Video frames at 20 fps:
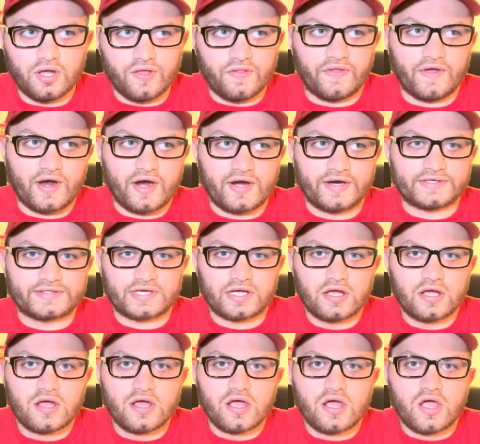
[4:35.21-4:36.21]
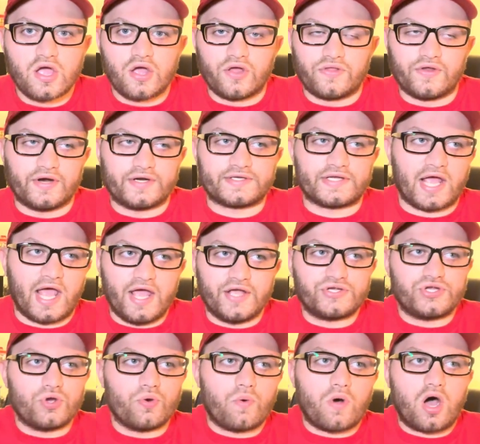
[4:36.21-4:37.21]
there's there's
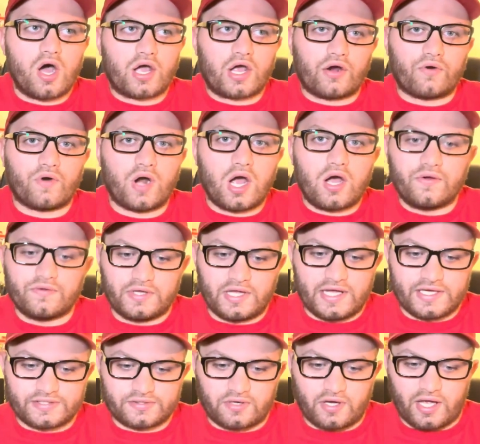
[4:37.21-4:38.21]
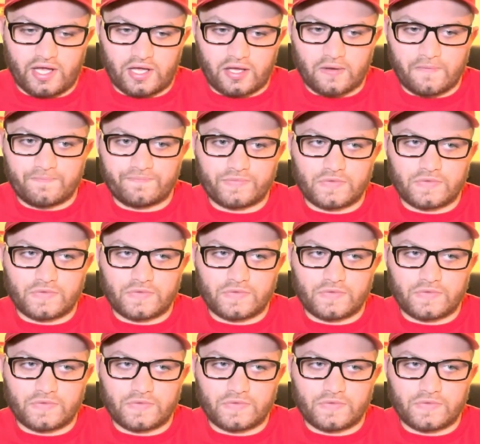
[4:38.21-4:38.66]
as you walk around these like